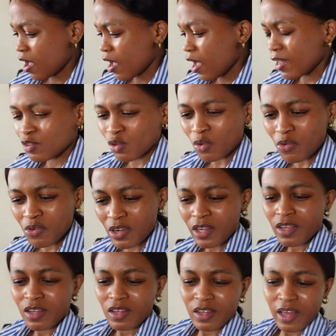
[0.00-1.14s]
I don't
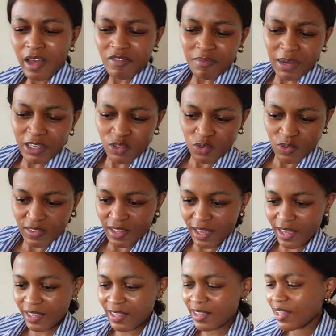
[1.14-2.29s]
really have much to say.
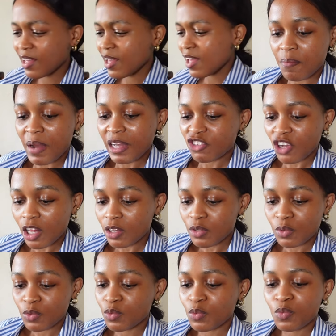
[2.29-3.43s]
My
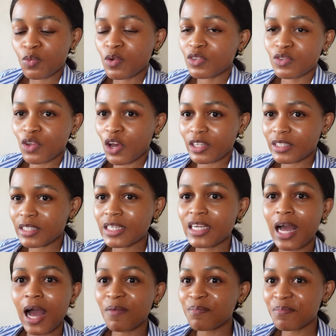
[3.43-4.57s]
childhood was not
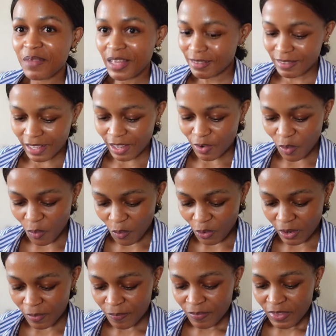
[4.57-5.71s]
amazing at
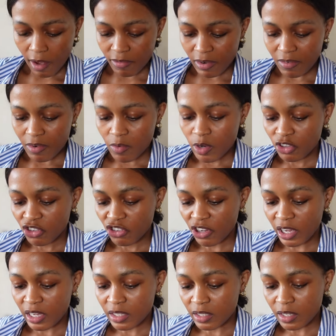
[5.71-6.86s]
all. I've never really
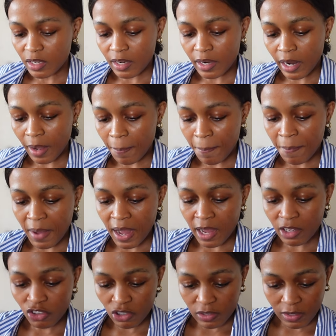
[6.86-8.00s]
shared like
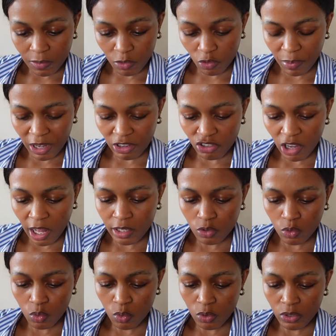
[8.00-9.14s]
much in terms of my
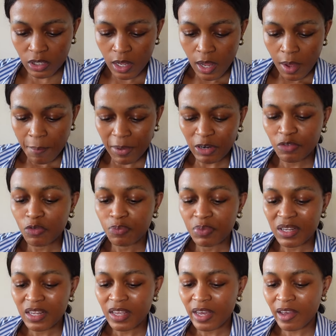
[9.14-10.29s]
childhood, but if you've
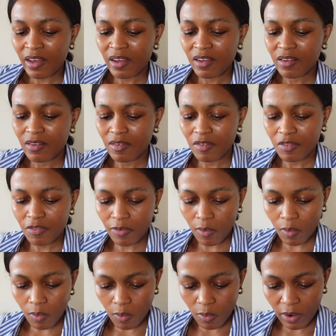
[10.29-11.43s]
been here
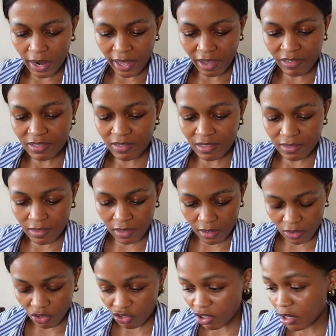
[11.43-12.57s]
for like ever since I started
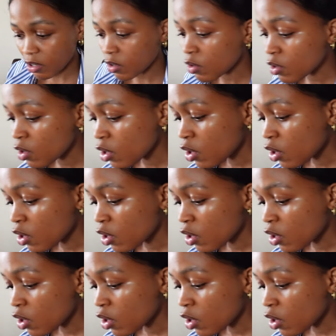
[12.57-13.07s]
this channel,